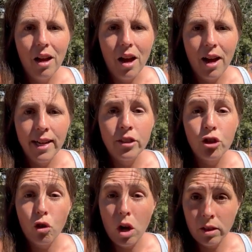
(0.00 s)
I
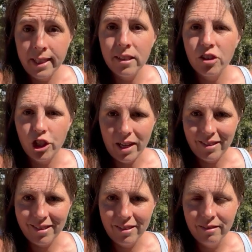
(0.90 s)
strongly
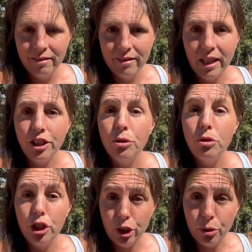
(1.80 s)
suggest that you
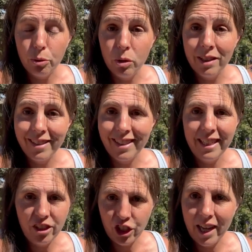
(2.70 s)
do
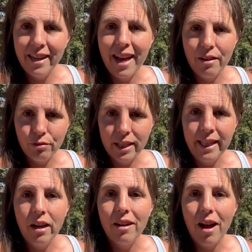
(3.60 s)
each and
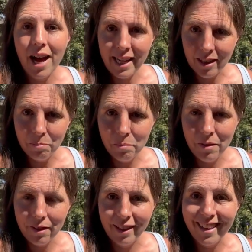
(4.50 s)
every item
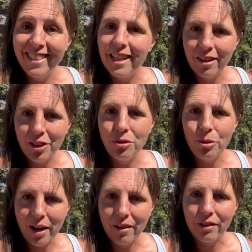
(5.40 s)
that they tell you
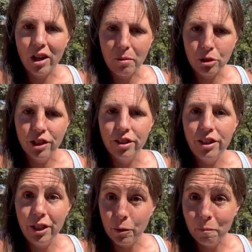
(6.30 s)
you have an option to
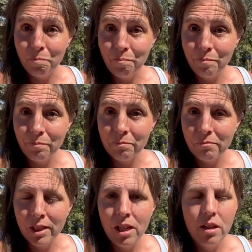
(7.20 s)
do.
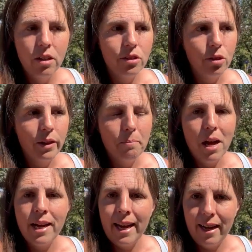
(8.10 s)
So in
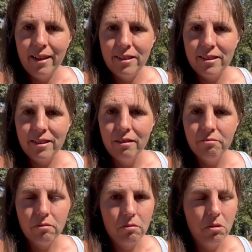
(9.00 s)
my case,
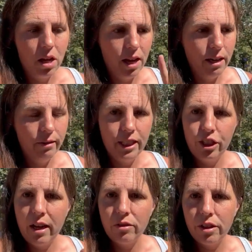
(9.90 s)
I reached
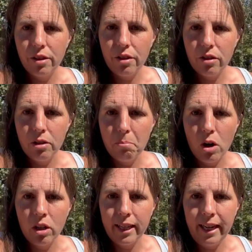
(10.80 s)
out to the third
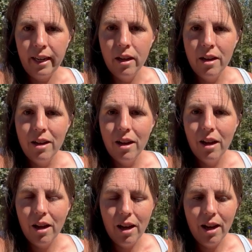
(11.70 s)
party
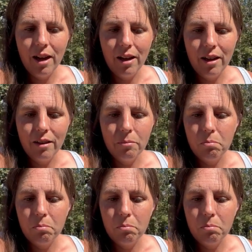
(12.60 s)
uh,